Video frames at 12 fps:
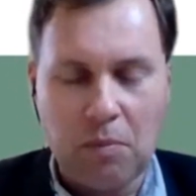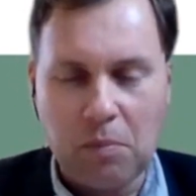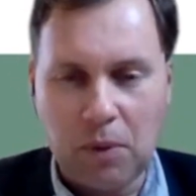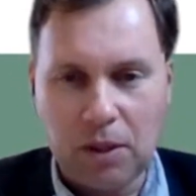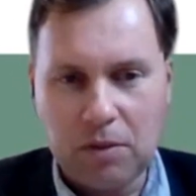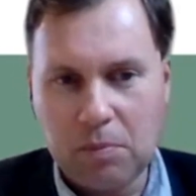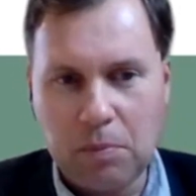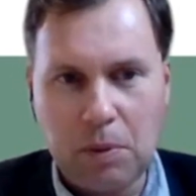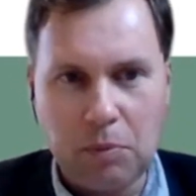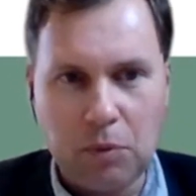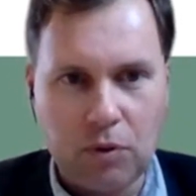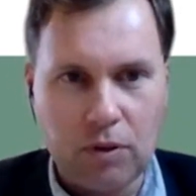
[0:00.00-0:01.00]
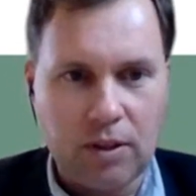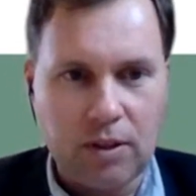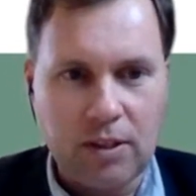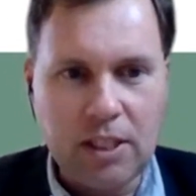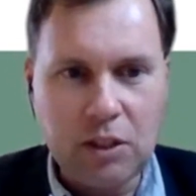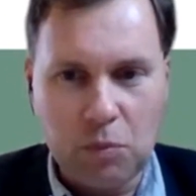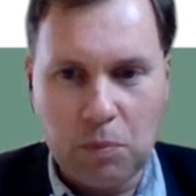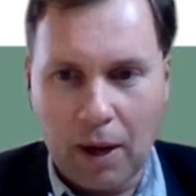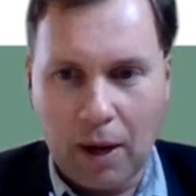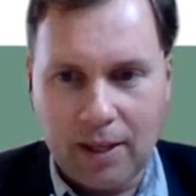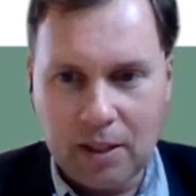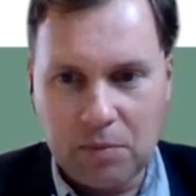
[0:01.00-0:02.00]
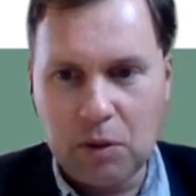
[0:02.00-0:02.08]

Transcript: but people need to buy it